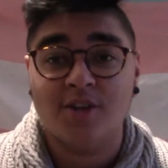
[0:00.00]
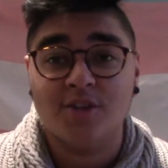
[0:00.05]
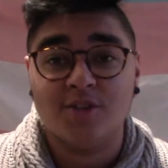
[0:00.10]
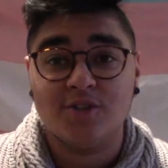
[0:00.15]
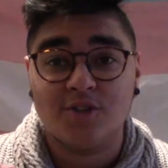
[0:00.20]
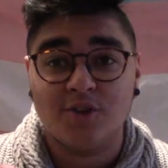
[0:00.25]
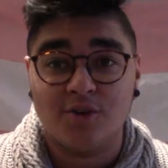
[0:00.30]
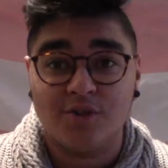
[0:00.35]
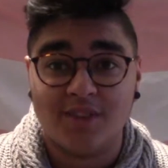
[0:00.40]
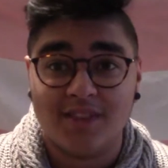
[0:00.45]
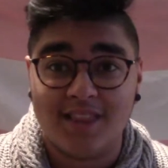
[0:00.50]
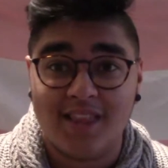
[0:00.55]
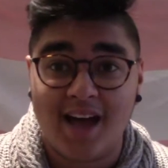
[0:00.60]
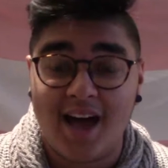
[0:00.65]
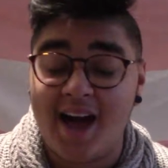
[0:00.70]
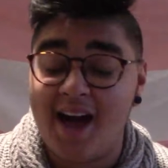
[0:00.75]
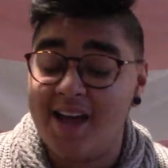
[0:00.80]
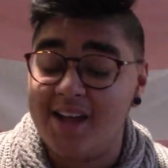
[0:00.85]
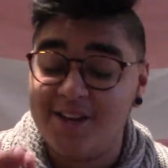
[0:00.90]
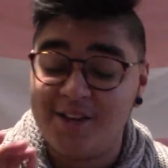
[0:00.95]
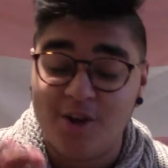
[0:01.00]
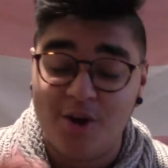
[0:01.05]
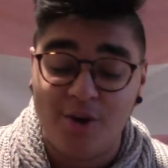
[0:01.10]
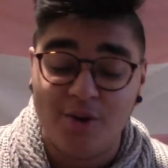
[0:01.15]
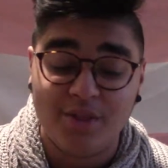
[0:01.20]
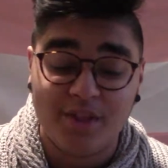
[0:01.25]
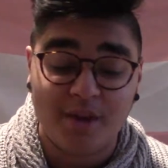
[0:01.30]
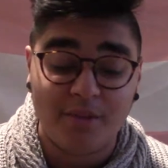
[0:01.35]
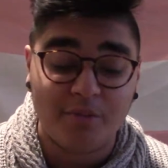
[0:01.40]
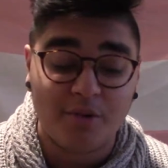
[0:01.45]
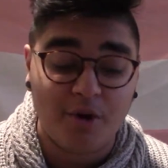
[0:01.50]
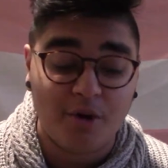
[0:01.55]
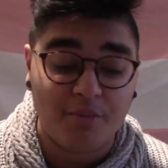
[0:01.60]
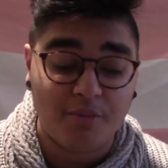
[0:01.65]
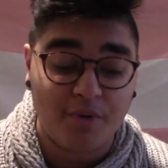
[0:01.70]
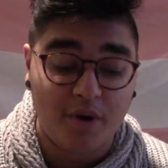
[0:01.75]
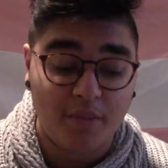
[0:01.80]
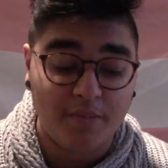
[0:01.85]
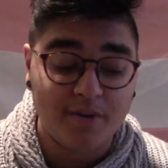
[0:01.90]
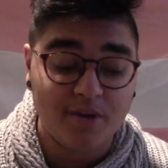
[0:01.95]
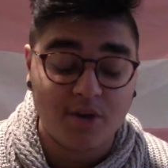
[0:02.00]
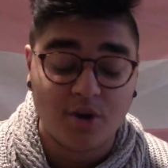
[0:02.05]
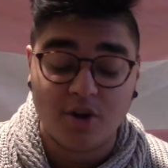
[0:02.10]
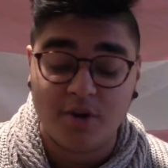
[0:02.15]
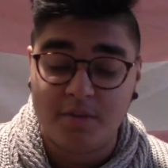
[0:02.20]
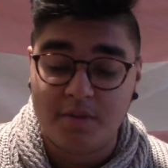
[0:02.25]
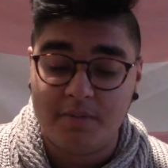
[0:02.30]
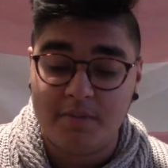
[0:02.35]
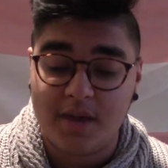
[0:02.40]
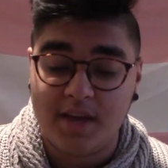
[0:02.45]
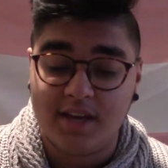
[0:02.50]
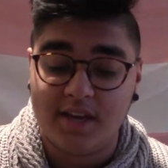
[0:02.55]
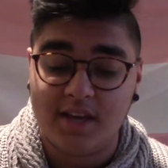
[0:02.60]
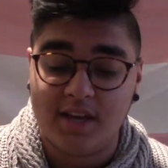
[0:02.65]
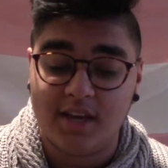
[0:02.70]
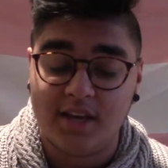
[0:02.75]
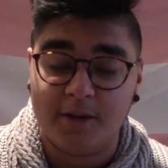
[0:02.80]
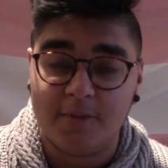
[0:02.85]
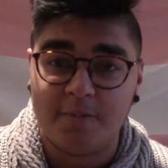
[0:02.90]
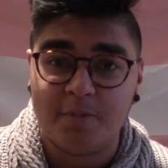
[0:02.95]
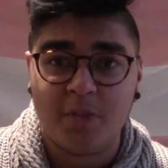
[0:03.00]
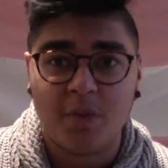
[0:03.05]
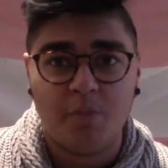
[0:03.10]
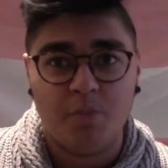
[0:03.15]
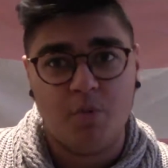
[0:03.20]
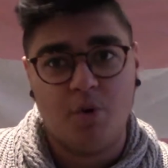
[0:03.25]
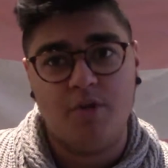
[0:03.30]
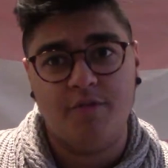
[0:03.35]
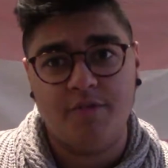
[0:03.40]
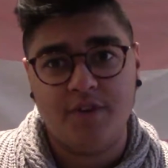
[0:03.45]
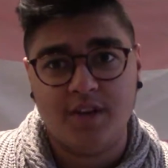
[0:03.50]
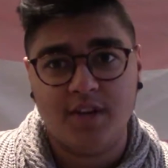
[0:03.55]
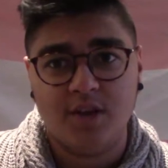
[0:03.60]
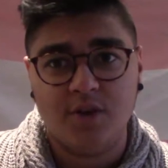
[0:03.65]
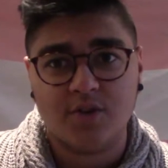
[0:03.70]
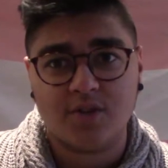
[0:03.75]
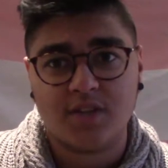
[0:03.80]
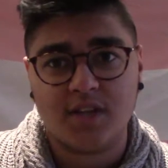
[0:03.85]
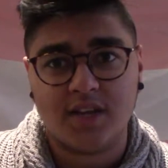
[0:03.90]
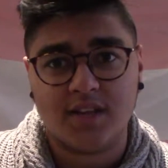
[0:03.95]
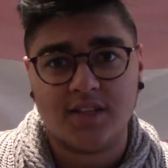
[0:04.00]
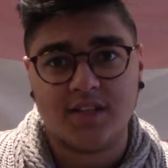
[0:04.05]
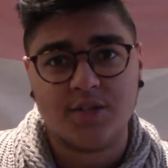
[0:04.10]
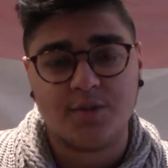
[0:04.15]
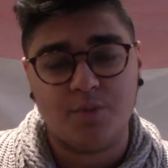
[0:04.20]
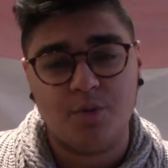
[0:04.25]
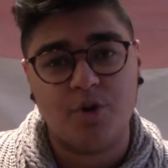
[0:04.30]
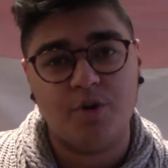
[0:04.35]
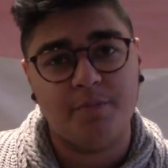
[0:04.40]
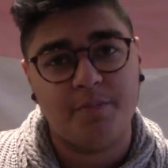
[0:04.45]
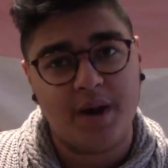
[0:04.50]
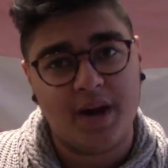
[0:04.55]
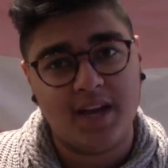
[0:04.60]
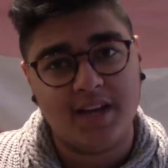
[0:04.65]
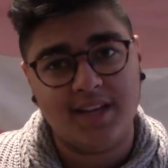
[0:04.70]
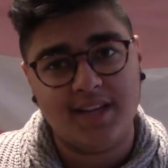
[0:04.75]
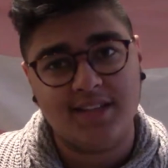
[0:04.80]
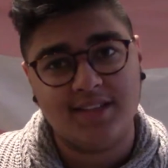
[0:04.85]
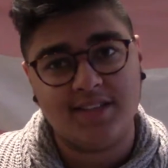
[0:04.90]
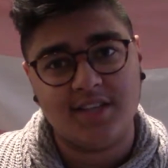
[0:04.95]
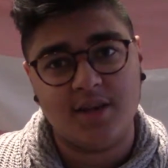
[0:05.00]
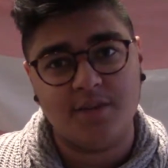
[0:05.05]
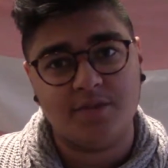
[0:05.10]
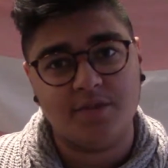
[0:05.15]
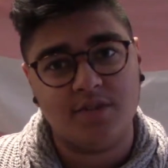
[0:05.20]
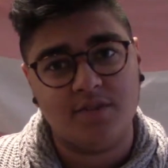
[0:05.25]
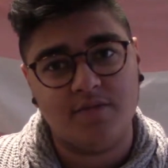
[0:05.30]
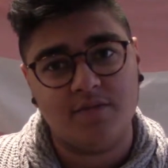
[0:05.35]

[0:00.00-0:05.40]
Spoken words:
So I know that I'm probably going to be making more videos like this, more binding tips and